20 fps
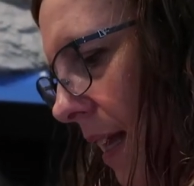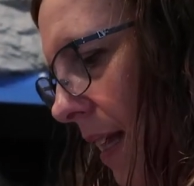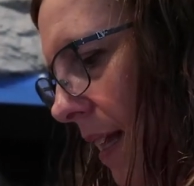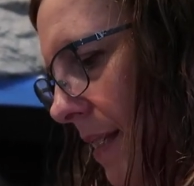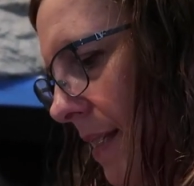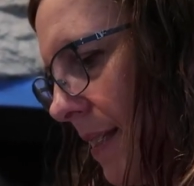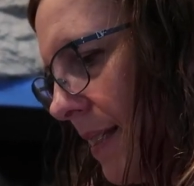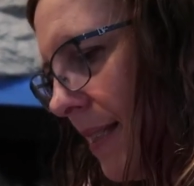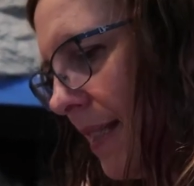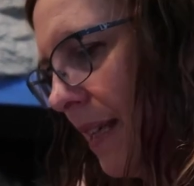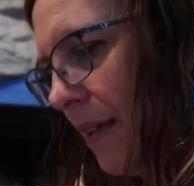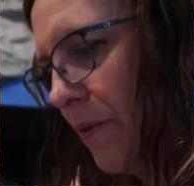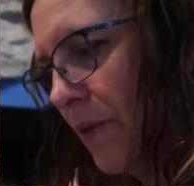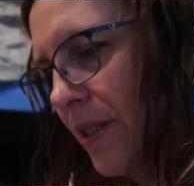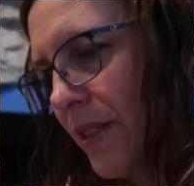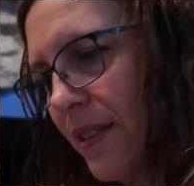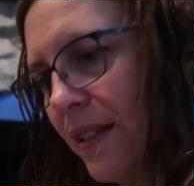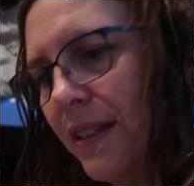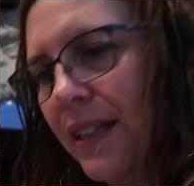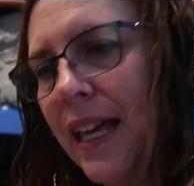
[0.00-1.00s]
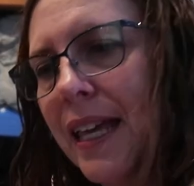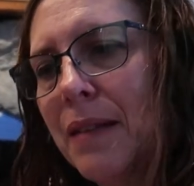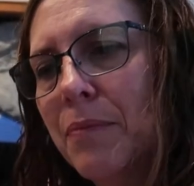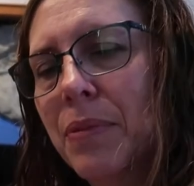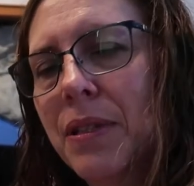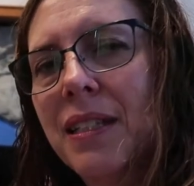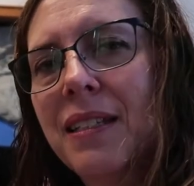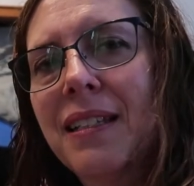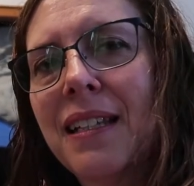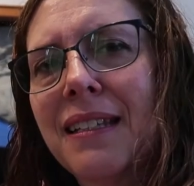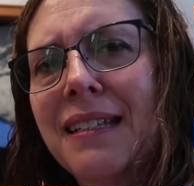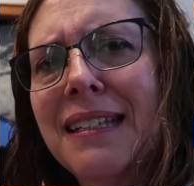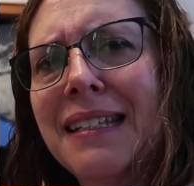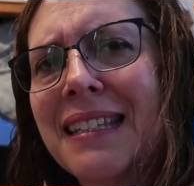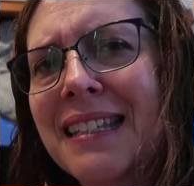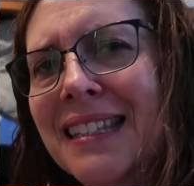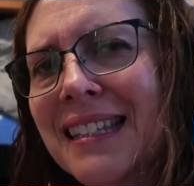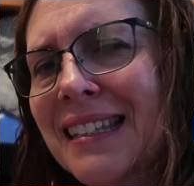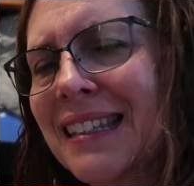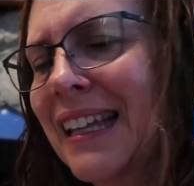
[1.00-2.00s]
because it said it was slate. This says
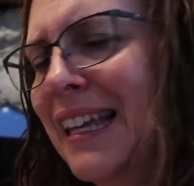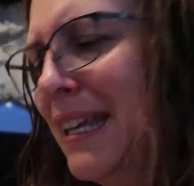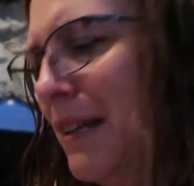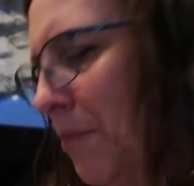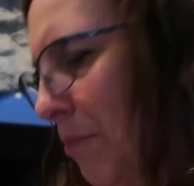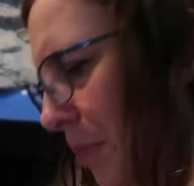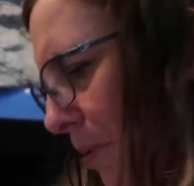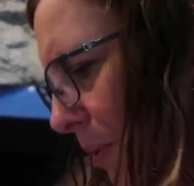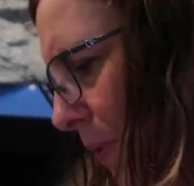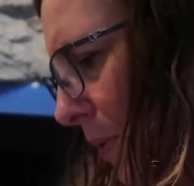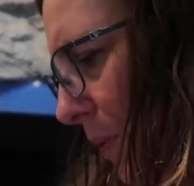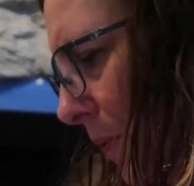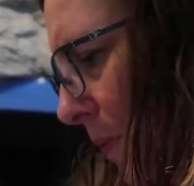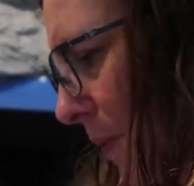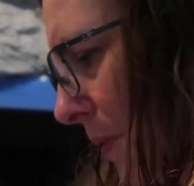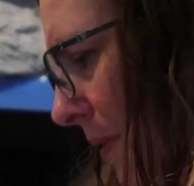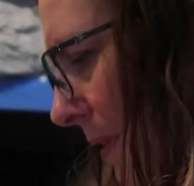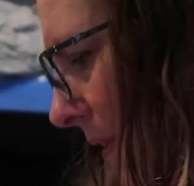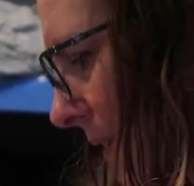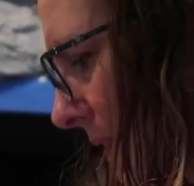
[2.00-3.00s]
it's slate blue.